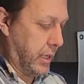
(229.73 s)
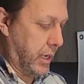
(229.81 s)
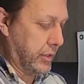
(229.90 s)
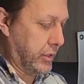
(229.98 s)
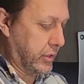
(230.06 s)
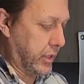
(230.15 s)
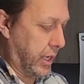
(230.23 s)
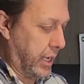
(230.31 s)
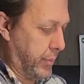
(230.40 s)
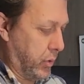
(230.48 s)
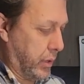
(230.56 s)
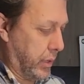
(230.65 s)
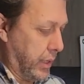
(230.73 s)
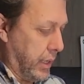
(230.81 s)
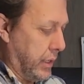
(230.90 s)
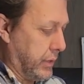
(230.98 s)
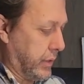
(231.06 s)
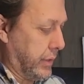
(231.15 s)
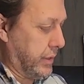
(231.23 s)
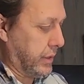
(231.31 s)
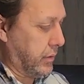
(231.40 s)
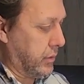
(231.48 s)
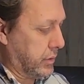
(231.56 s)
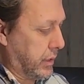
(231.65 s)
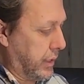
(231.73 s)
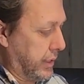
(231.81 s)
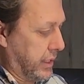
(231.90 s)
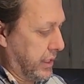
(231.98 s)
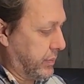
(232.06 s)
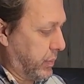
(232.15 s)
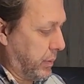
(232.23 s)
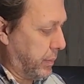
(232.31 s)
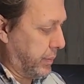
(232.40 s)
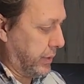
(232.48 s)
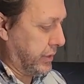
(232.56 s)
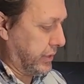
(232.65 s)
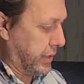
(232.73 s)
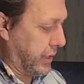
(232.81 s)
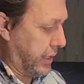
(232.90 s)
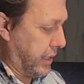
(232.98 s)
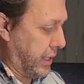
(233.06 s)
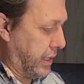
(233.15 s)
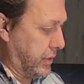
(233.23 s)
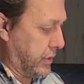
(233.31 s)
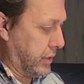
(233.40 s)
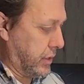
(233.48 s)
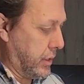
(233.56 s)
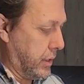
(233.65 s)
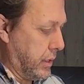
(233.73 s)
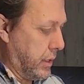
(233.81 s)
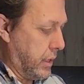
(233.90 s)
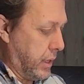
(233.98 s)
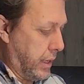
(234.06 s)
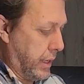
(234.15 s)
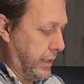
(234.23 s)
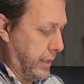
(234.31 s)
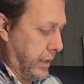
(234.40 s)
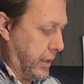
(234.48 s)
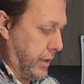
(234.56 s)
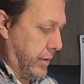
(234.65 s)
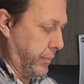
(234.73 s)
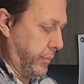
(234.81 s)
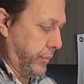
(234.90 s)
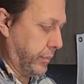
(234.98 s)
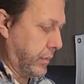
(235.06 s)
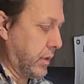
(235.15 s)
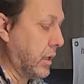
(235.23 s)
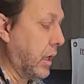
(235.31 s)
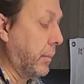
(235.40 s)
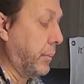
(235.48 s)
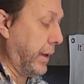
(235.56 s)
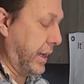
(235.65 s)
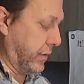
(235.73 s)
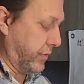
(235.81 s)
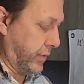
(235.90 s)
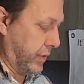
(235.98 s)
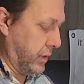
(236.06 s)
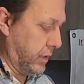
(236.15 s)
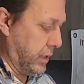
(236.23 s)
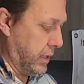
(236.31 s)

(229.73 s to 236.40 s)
I just eyeball it. So this looks like it's probably just a little under a bag full.